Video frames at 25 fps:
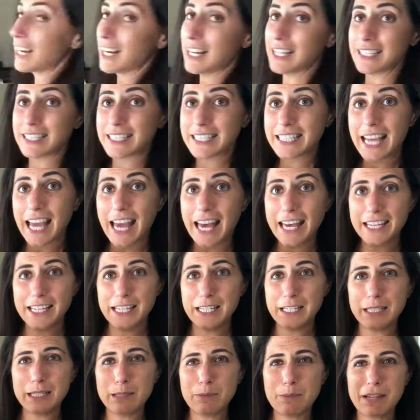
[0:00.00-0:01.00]
got
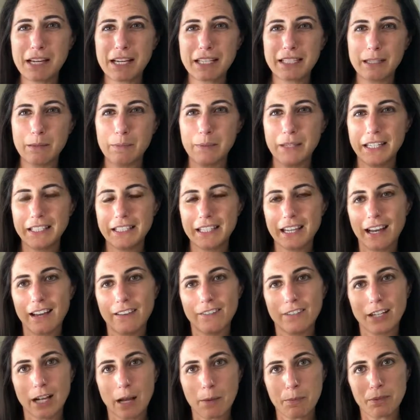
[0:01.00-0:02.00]
scallions because I plan to
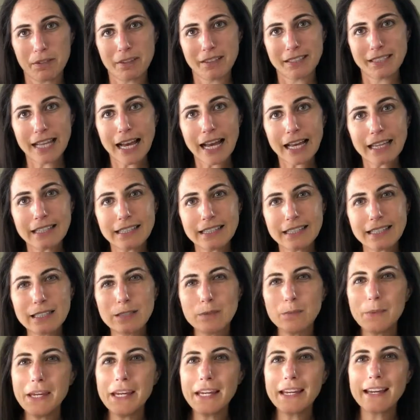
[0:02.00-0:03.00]
have a couple of salads
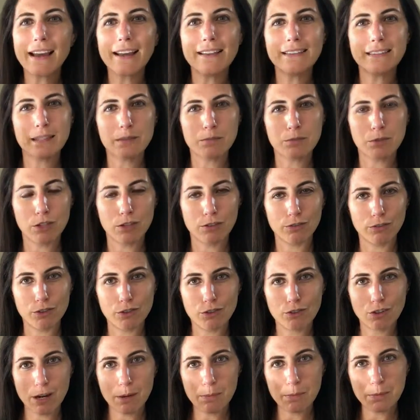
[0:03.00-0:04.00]
this week and some tofu
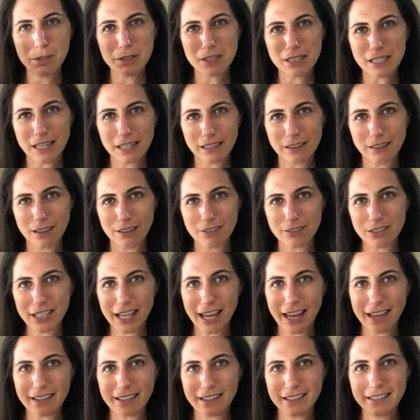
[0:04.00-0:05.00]
scrambles, and I love
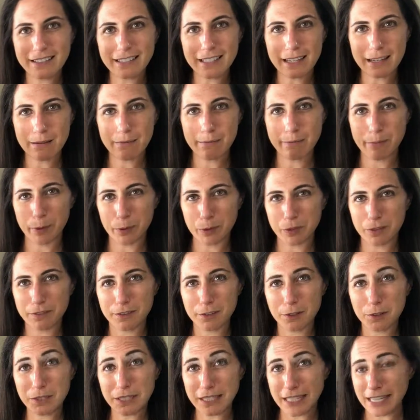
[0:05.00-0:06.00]
scallions in both of
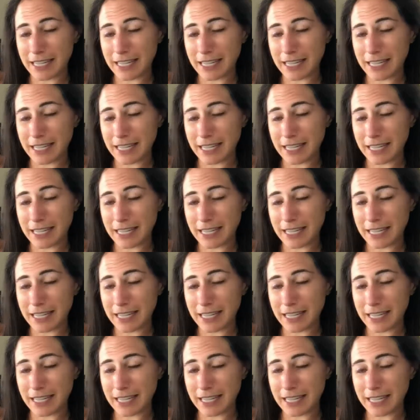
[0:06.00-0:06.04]
those